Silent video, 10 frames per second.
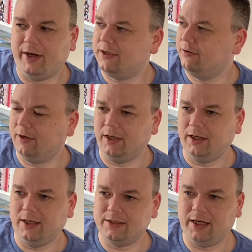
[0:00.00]
So
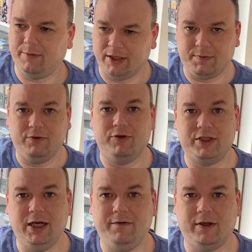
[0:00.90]
it'll say when it's been
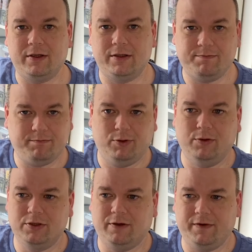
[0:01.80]
received at the
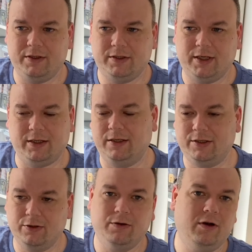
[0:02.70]
post office, at the
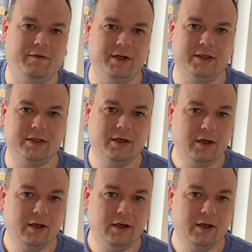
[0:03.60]
sorting office,